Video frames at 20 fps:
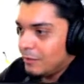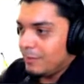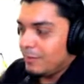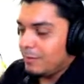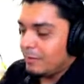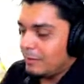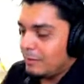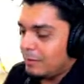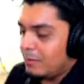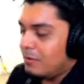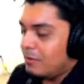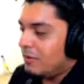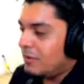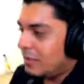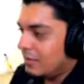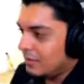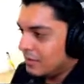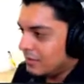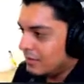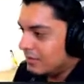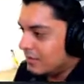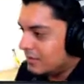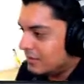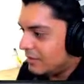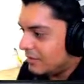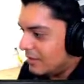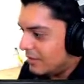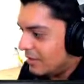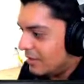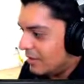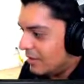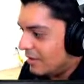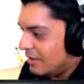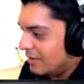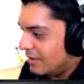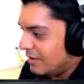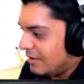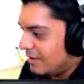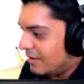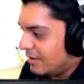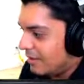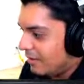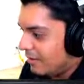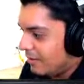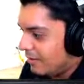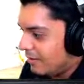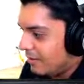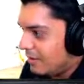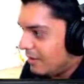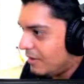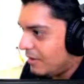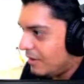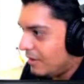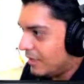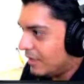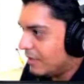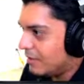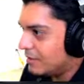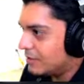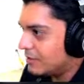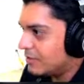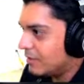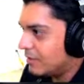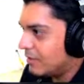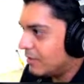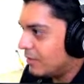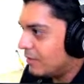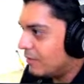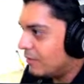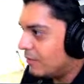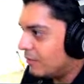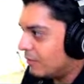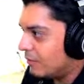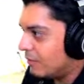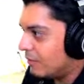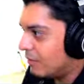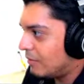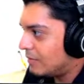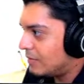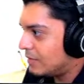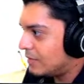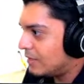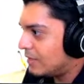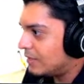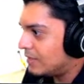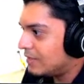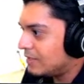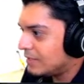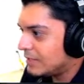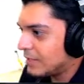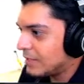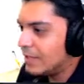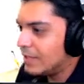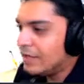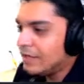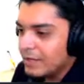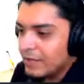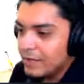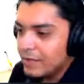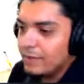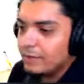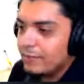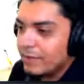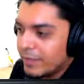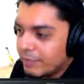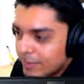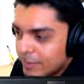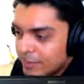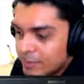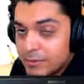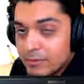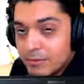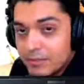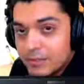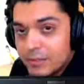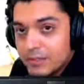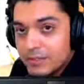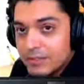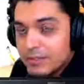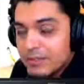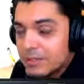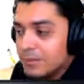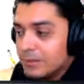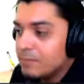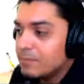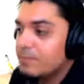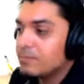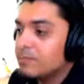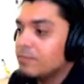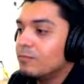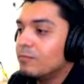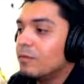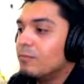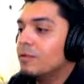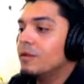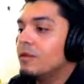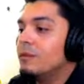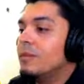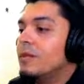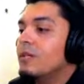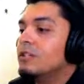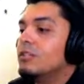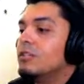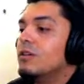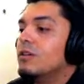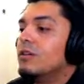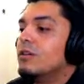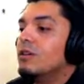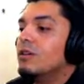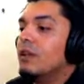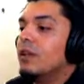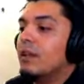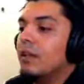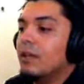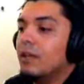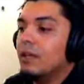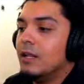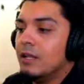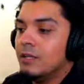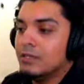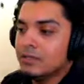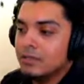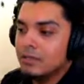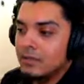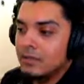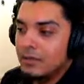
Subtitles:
the point is, I kind of strayed off the whole conversation, is that if we have a discrete system, we want to make sure that it is